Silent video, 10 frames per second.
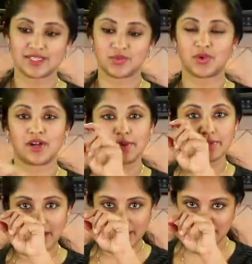That's where
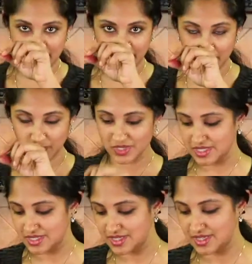I'm getting some of the
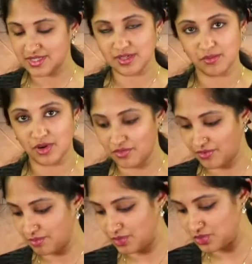questions, and some are
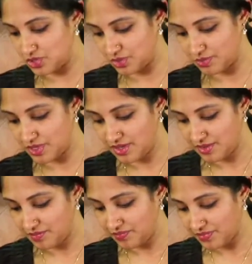from YouTube.
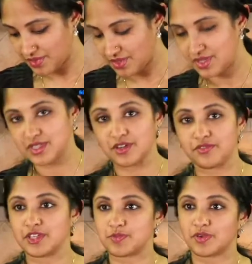Is there
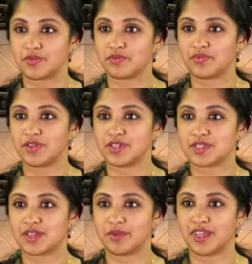Facebook
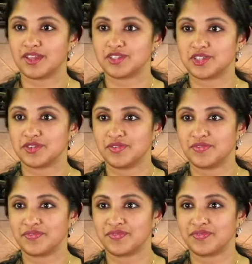feeds coming in too?